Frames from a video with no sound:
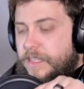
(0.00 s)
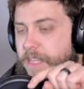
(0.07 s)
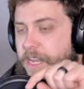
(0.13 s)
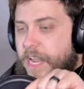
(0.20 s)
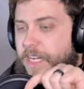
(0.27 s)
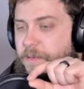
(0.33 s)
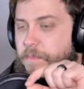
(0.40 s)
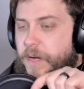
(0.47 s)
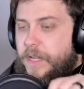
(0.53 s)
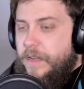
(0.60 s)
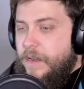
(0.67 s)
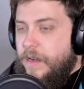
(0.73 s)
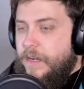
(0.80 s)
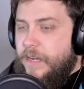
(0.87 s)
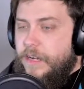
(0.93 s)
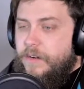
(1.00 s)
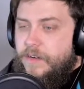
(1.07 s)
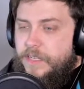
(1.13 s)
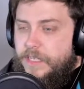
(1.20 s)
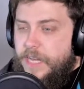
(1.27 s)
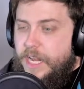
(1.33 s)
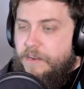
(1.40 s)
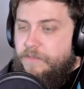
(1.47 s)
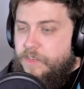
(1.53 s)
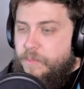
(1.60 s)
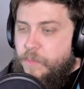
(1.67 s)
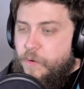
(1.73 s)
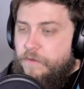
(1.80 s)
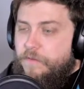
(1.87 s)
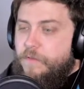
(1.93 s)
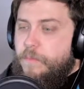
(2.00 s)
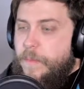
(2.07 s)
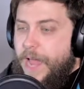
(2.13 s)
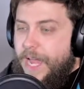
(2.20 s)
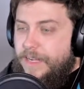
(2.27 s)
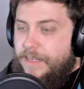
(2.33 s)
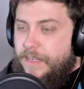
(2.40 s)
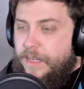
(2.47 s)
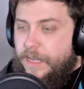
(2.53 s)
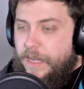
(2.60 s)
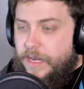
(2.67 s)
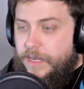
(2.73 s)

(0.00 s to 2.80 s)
the next button on here is native support for Mac